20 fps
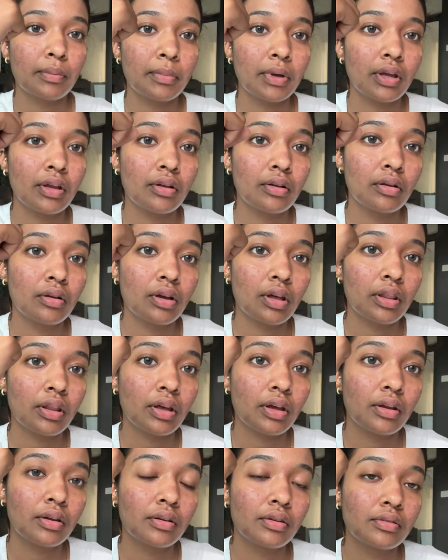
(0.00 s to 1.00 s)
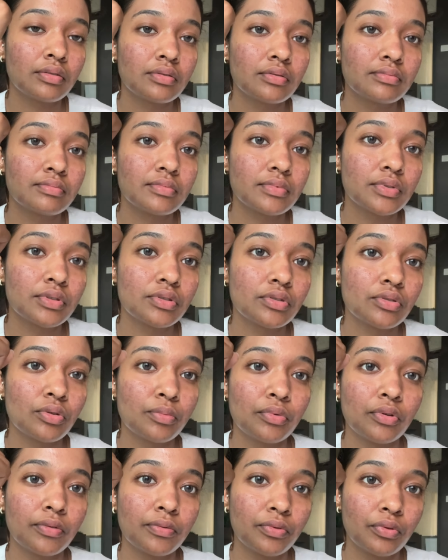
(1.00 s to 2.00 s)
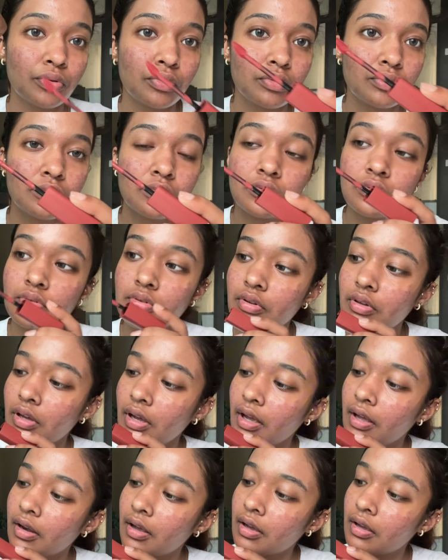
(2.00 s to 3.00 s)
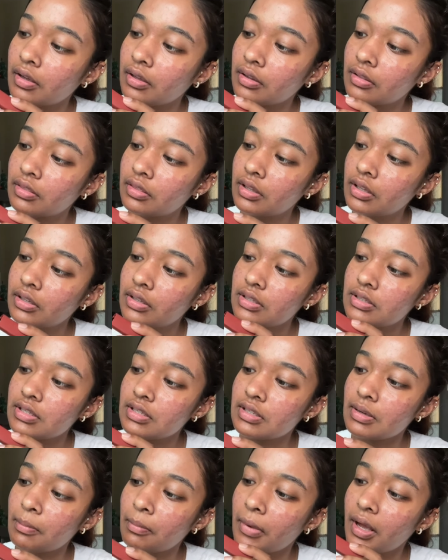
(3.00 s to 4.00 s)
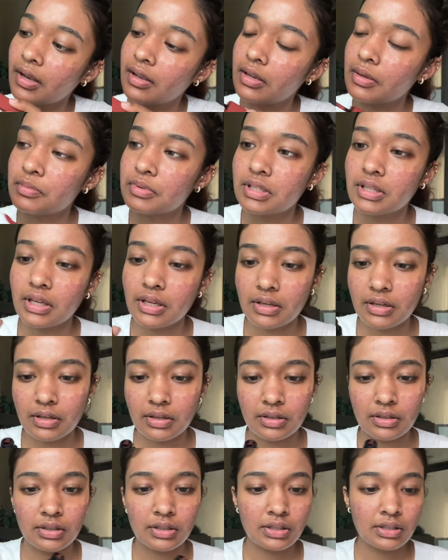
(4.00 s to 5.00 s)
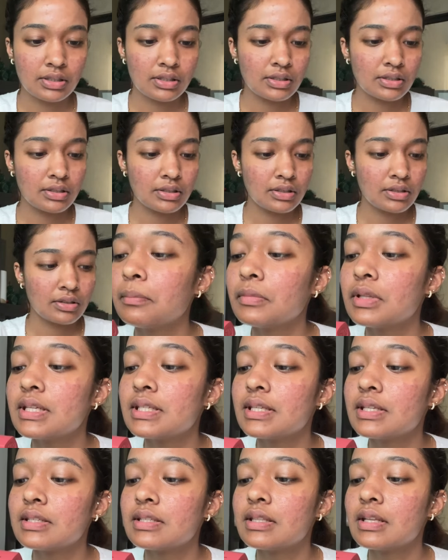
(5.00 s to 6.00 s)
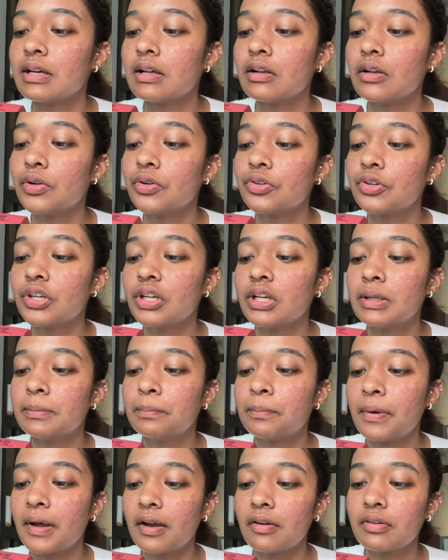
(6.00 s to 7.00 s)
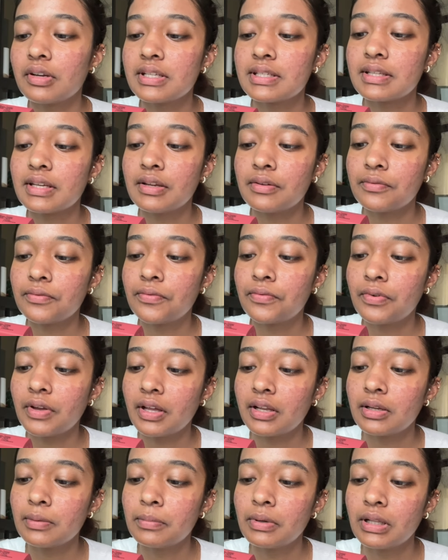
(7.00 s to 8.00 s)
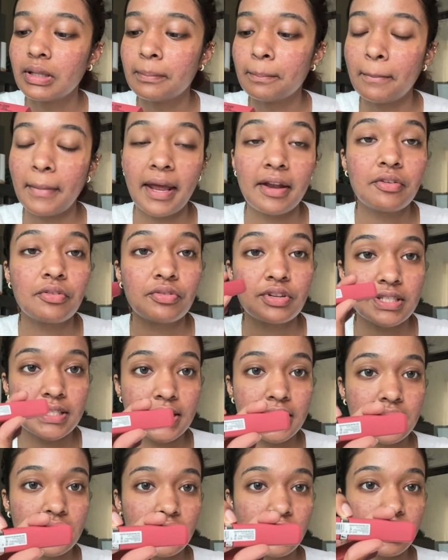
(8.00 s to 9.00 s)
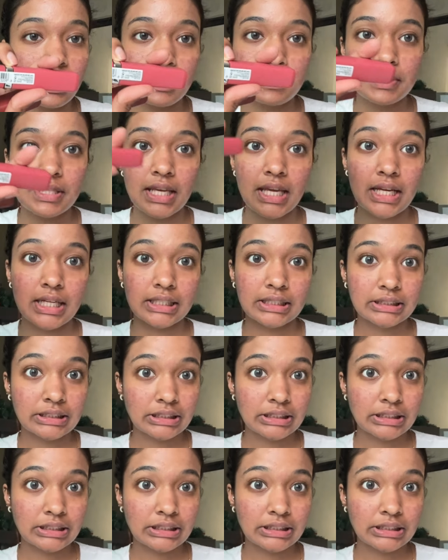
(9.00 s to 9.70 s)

mean, look at that. So beautiful. And I think this is a matte lipstick. This is the L'Oreal Paris Infallible Matte Resistant Lipstick.